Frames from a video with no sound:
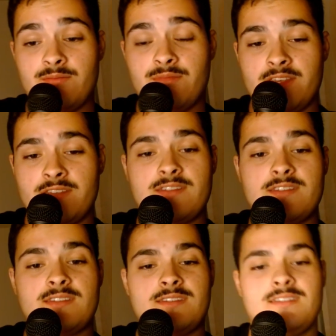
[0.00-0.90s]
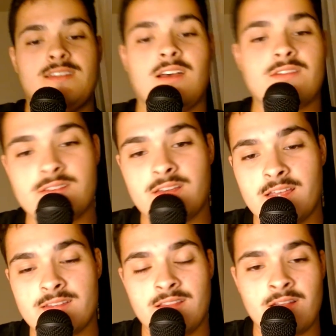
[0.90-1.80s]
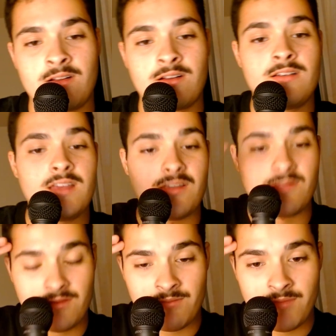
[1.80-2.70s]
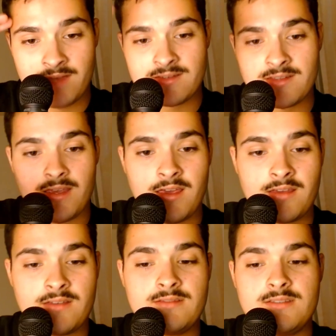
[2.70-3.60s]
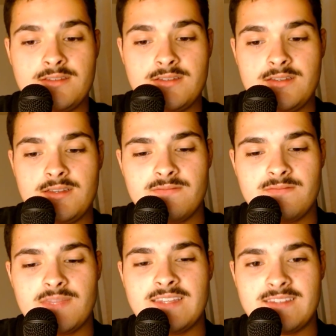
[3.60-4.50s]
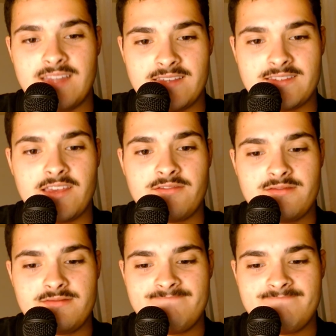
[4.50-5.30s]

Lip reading: Peace. I'll see you guys later. Have an amazing day. Stay safe.